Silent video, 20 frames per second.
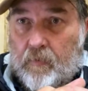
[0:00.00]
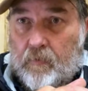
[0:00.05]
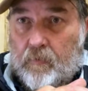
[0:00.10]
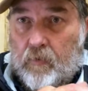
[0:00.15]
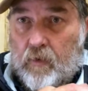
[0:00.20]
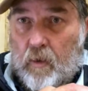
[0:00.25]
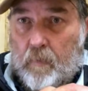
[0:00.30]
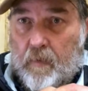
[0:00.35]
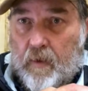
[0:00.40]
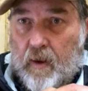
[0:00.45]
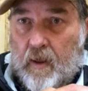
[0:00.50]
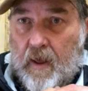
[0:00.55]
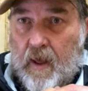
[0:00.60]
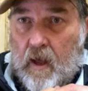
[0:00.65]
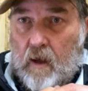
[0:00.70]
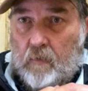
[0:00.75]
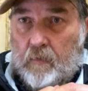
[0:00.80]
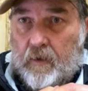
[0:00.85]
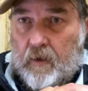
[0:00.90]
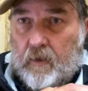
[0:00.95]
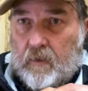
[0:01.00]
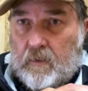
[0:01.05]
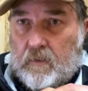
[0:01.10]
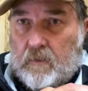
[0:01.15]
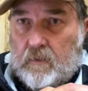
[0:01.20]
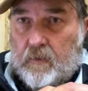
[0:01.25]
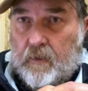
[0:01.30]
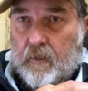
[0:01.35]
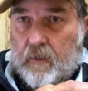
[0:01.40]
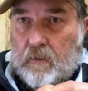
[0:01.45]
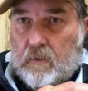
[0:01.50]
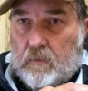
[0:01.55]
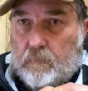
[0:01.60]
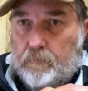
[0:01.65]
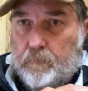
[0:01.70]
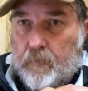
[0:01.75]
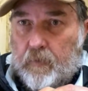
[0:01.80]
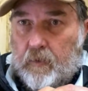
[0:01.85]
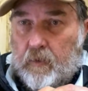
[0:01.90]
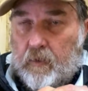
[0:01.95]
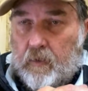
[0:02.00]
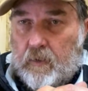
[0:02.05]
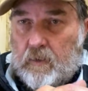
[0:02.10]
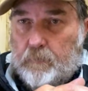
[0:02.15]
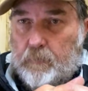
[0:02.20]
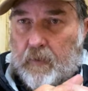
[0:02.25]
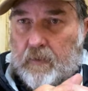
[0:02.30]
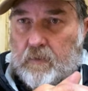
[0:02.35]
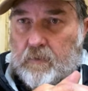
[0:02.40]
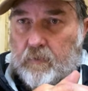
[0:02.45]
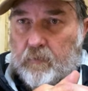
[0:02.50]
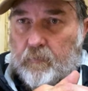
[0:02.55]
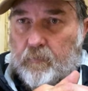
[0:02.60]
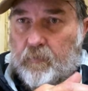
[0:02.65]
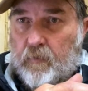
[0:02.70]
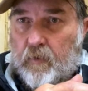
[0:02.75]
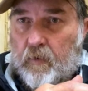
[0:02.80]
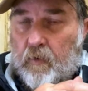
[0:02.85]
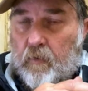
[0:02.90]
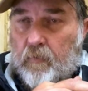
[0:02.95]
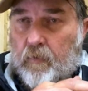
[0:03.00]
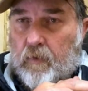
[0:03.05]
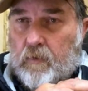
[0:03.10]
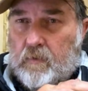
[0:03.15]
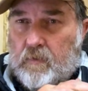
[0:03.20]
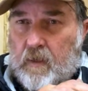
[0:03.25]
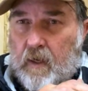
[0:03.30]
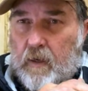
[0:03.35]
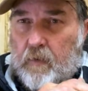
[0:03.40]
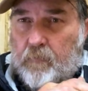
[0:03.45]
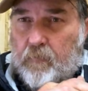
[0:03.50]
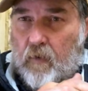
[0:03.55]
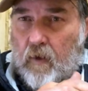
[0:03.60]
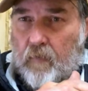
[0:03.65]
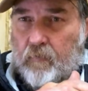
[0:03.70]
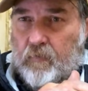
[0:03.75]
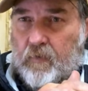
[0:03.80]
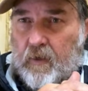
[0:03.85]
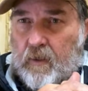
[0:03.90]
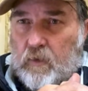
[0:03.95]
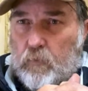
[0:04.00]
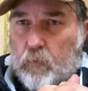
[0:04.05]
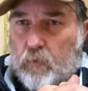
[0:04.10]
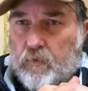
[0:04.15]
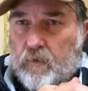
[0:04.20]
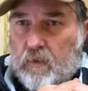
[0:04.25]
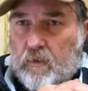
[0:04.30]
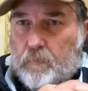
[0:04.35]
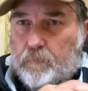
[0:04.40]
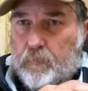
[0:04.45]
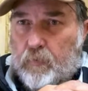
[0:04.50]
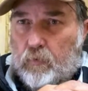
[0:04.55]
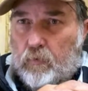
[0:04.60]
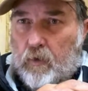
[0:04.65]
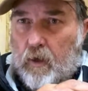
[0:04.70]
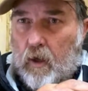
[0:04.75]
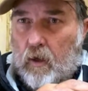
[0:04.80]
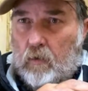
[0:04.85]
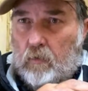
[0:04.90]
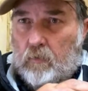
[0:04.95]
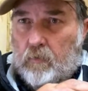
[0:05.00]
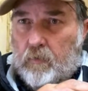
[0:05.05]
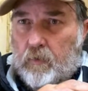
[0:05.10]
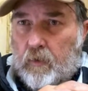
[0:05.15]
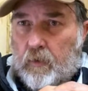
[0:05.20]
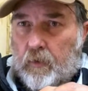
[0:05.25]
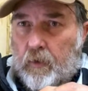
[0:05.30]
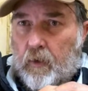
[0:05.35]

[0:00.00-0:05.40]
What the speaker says: No matter how expensive, those day 5 tickets were just pure gold.